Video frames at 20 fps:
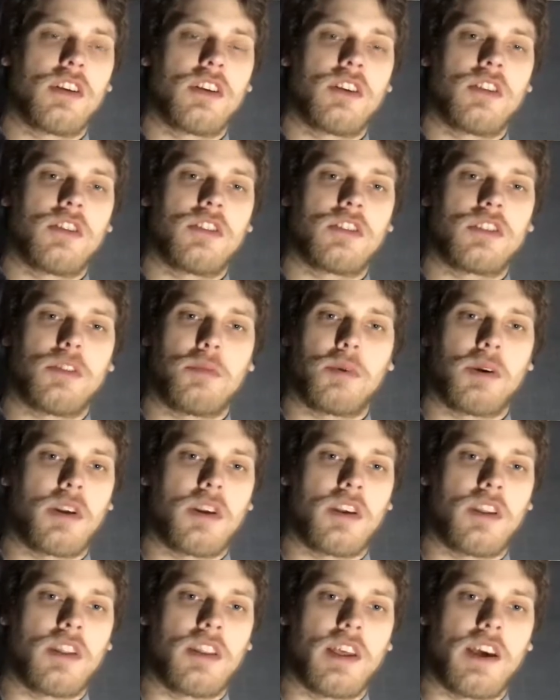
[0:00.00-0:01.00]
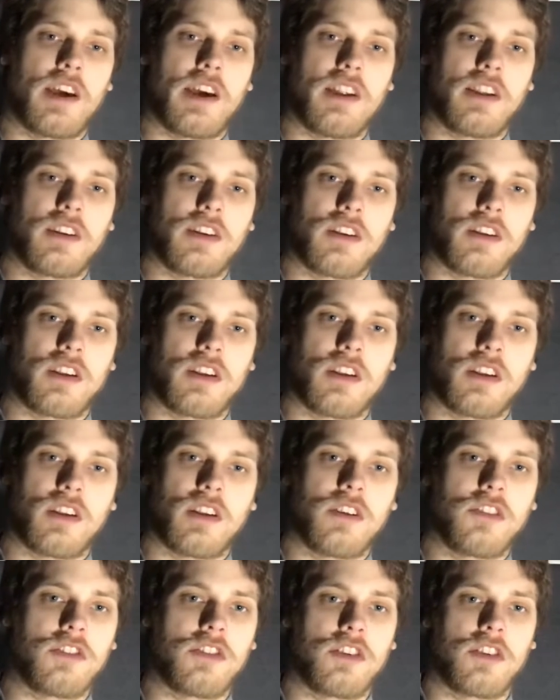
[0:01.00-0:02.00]
somebody that
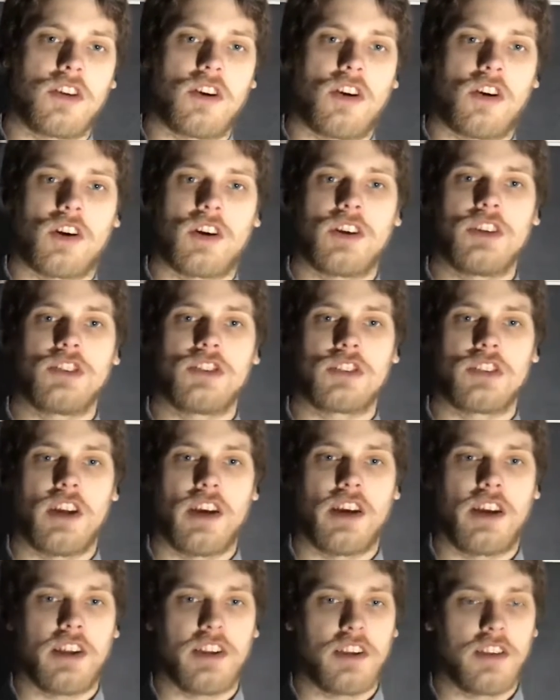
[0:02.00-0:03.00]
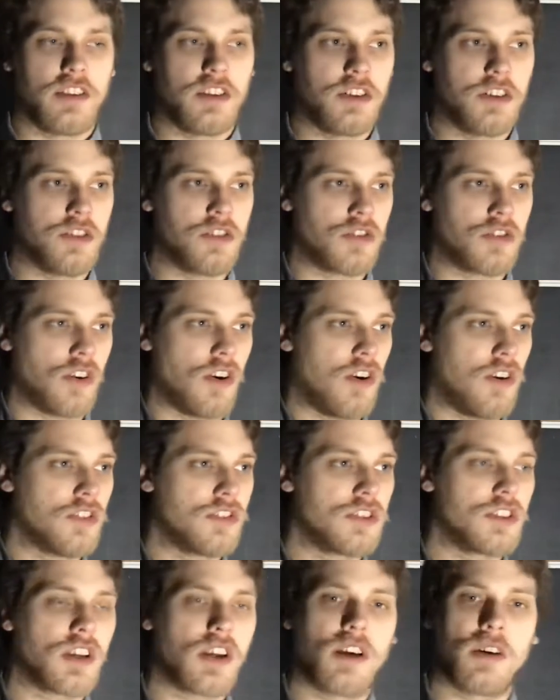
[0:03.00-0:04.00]
is an artist that either draws
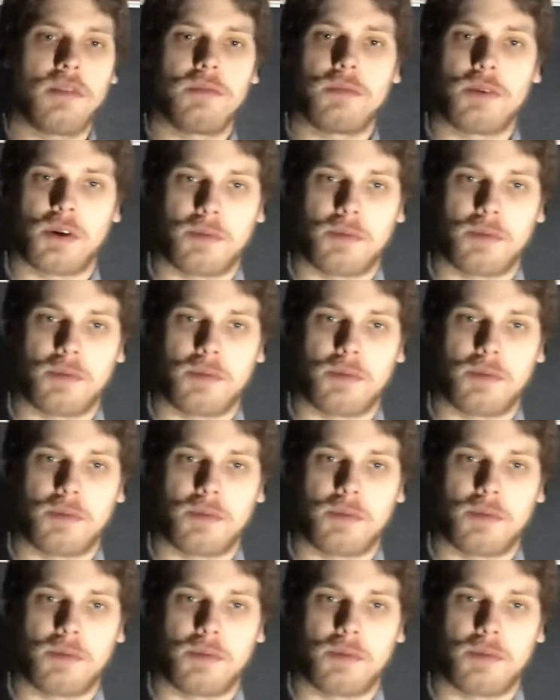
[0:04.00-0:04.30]
them or